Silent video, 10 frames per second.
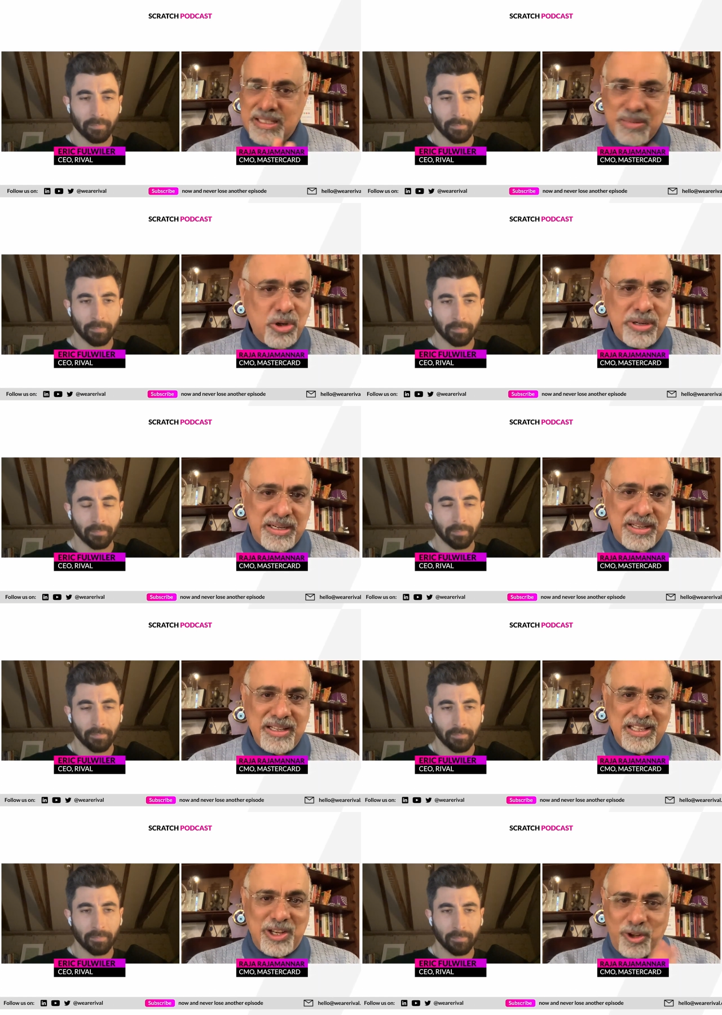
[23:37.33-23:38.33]
Speaker 1: that's about it.
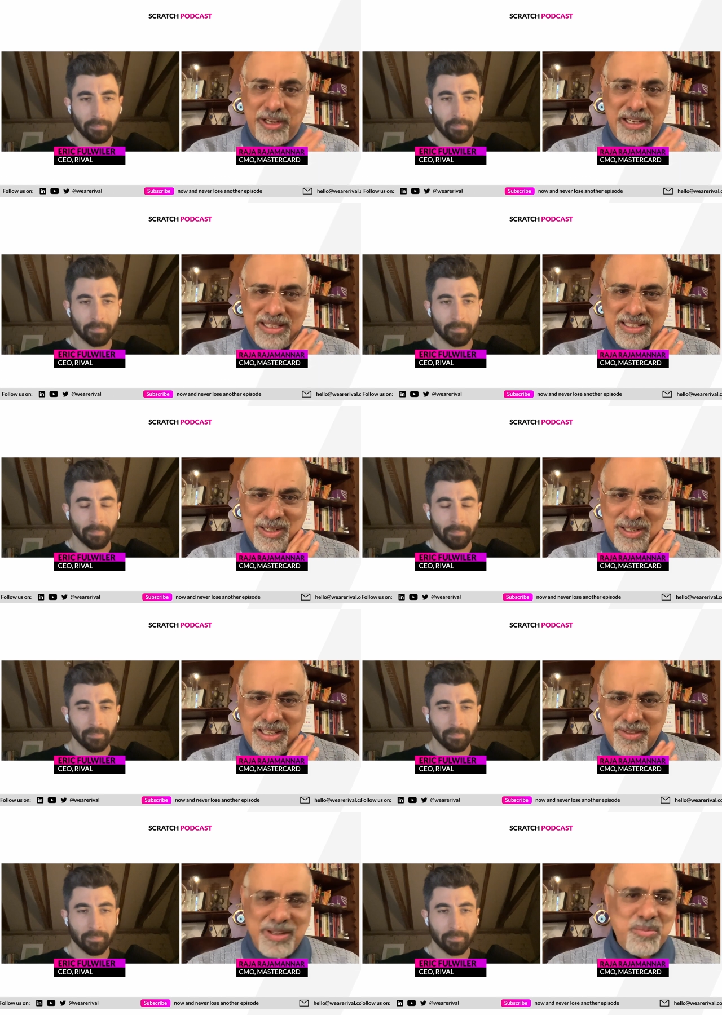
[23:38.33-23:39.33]
Loyalty is a
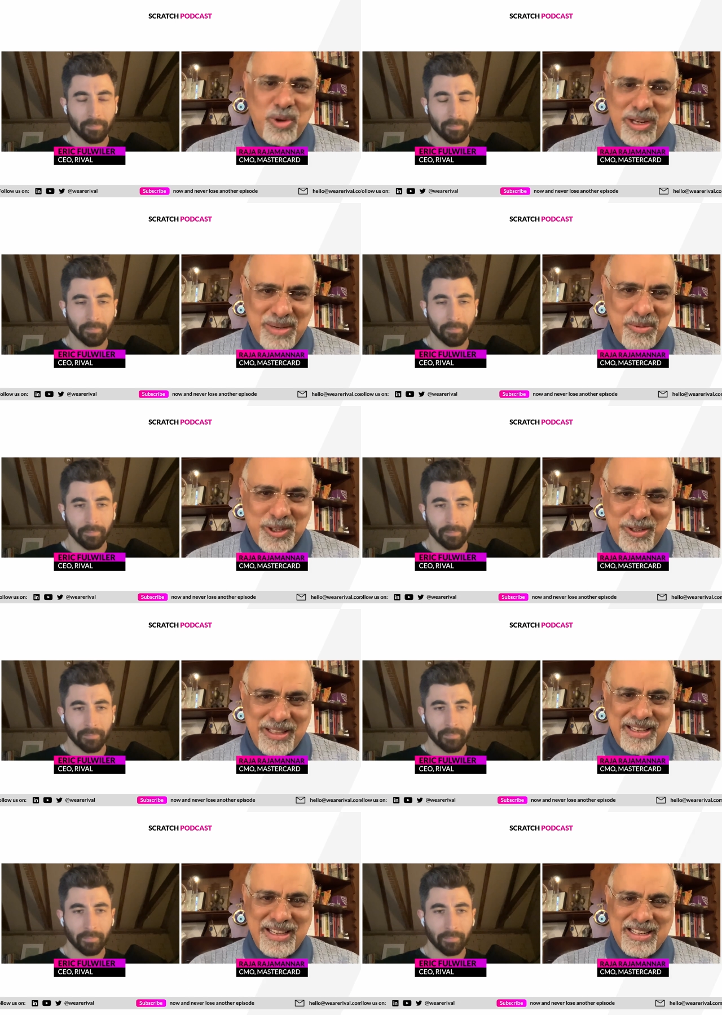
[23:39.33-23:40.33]
different ballgame
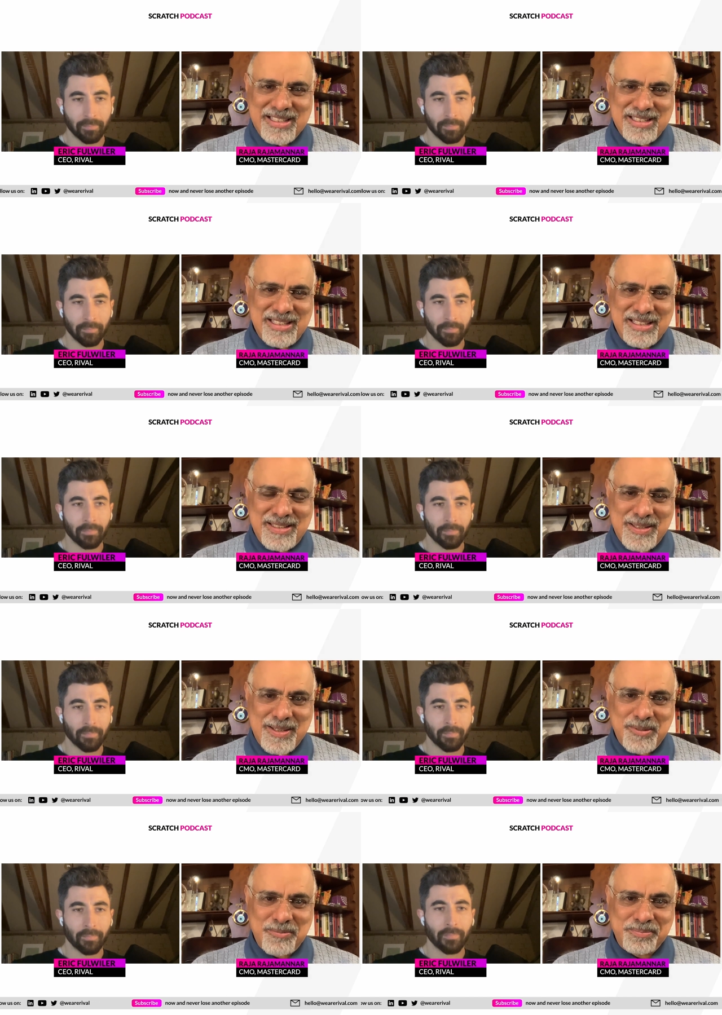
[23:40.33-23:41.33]
altogether, and it doesn't
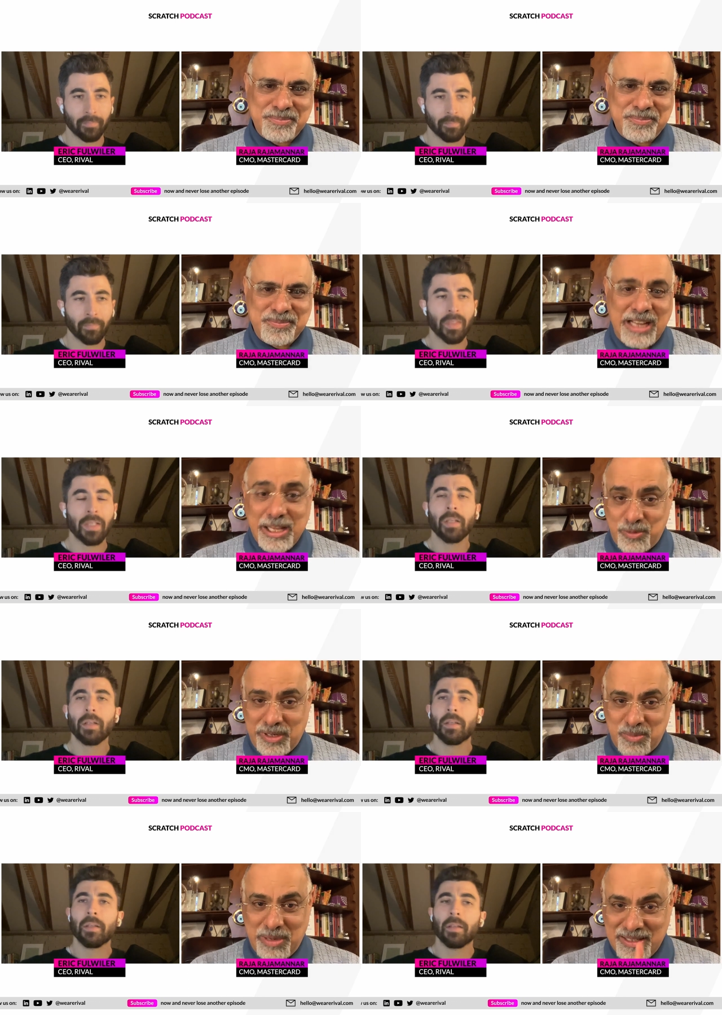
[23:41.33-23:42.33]
exist. That's
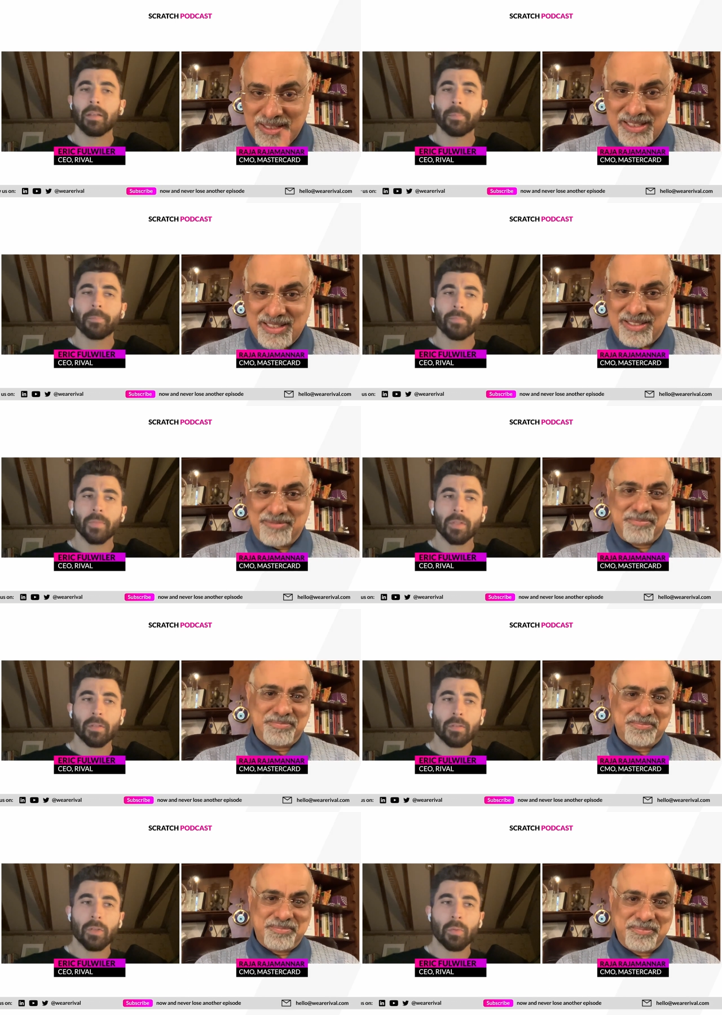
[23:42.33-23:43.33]
what i would say.
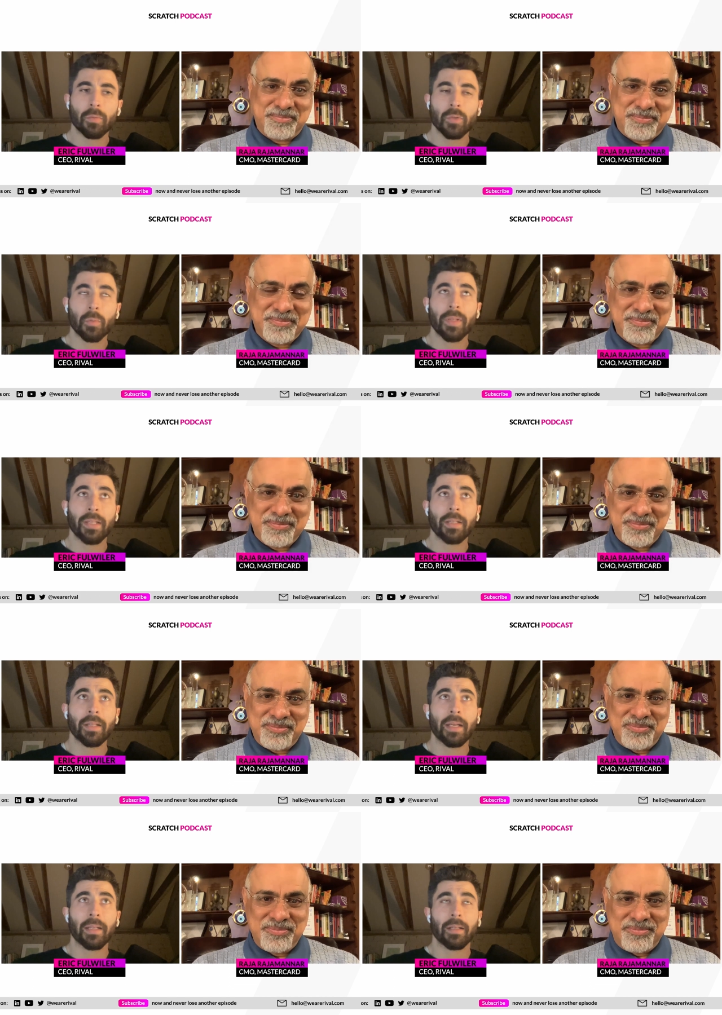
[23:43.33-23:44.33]
Speaker 2: So, so within
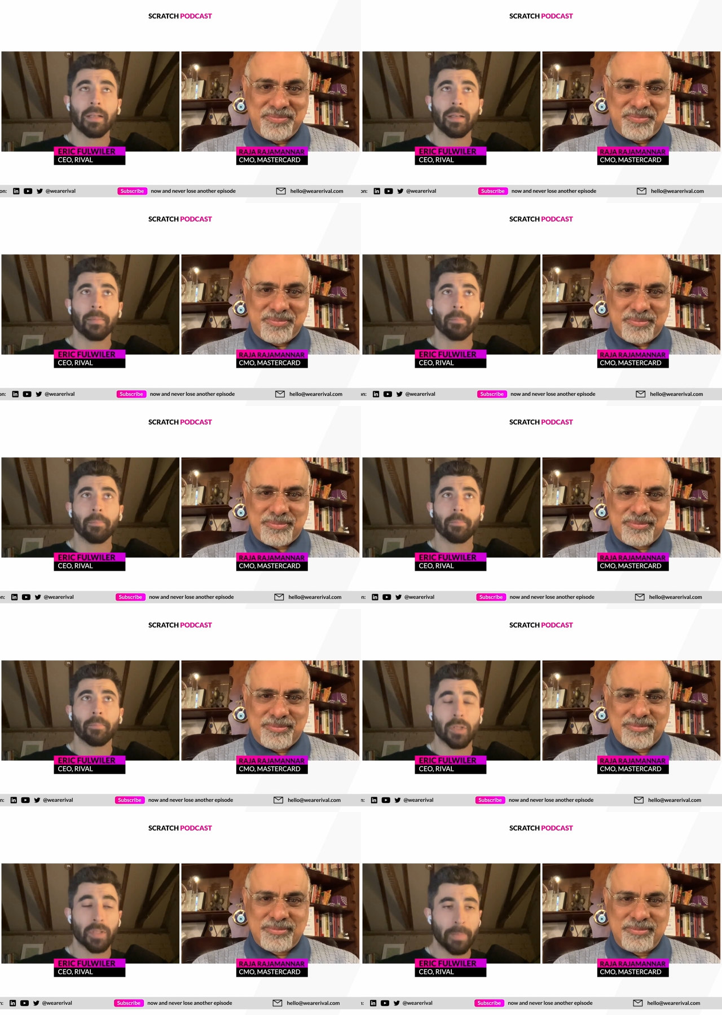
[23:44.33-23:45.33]
that um,
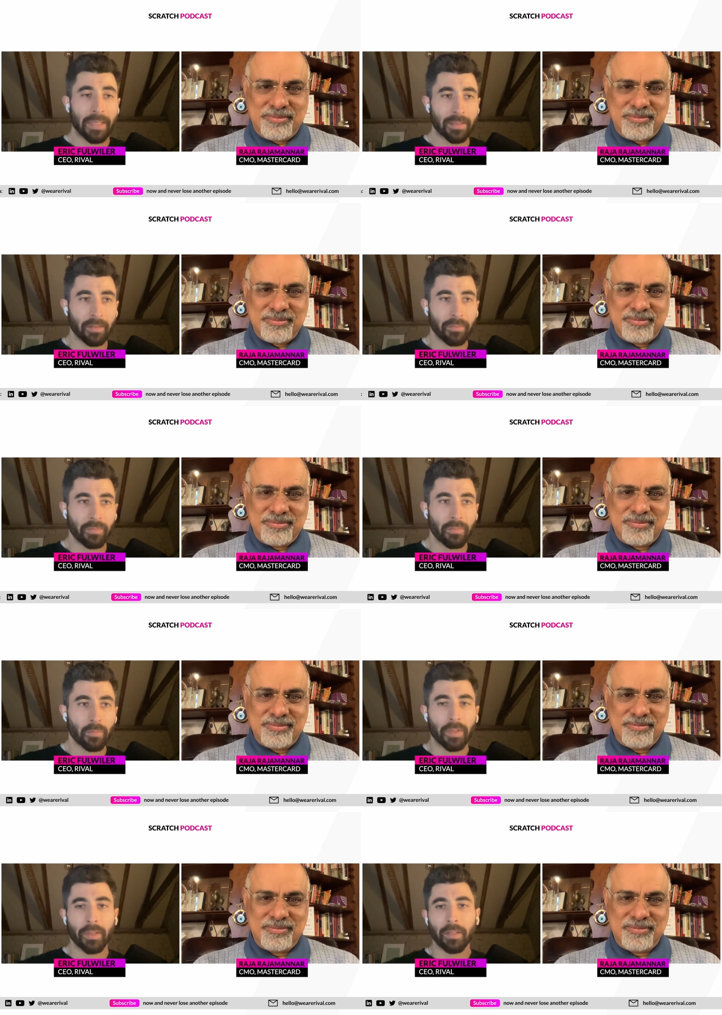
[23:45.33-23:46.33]
perspective,
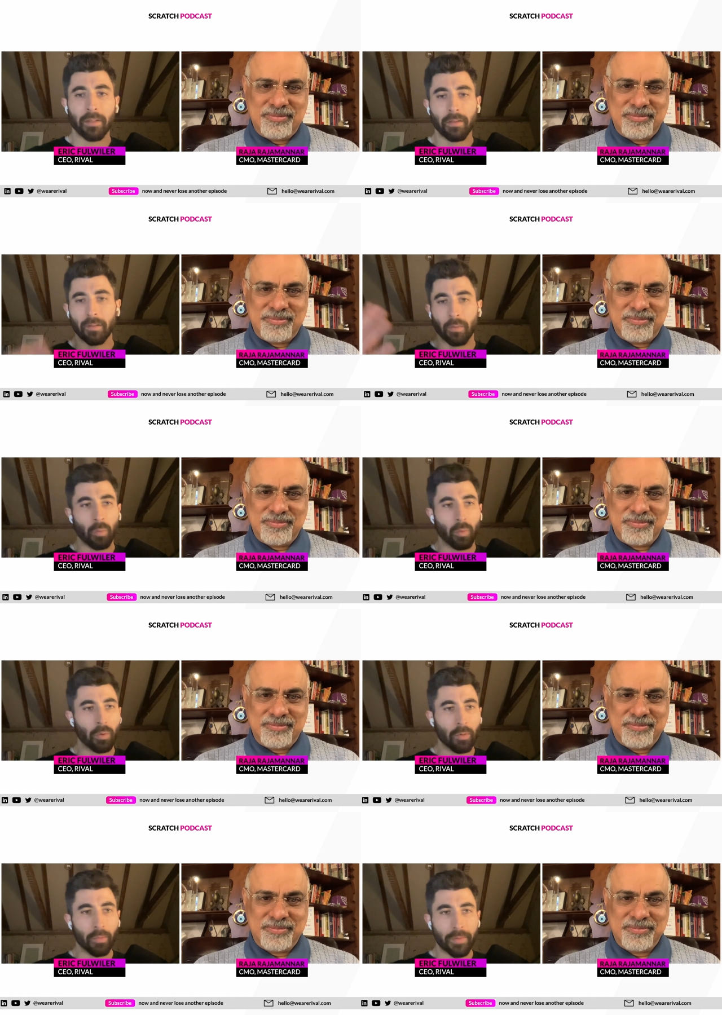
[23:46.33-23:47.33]
within the
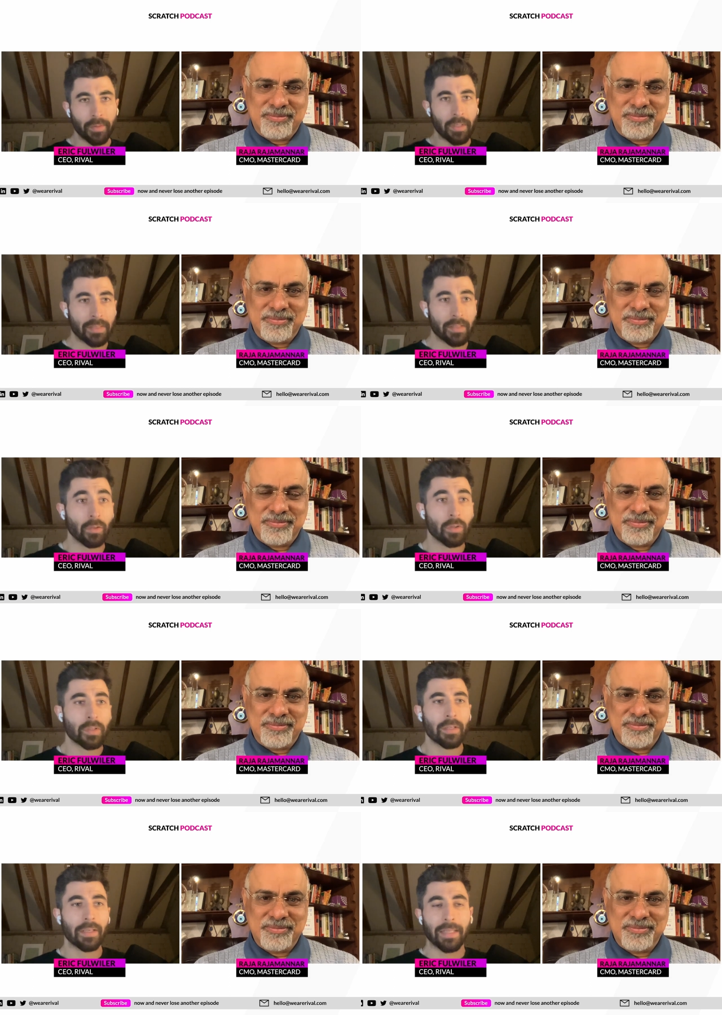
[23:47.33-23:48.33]
world as it
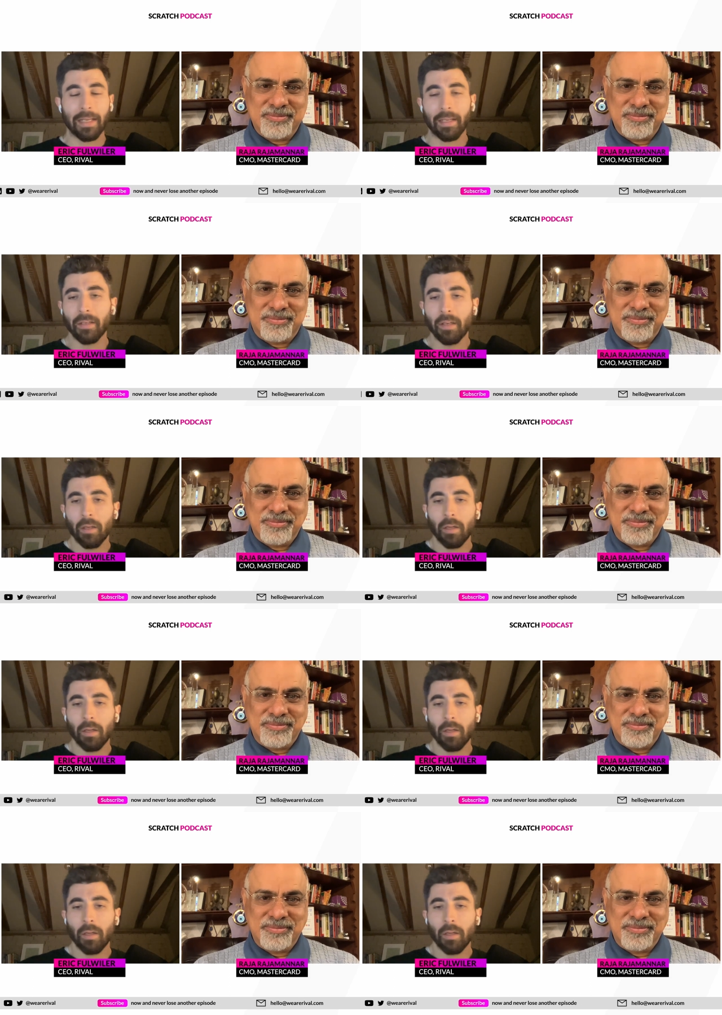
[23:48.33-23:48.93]
looks like that,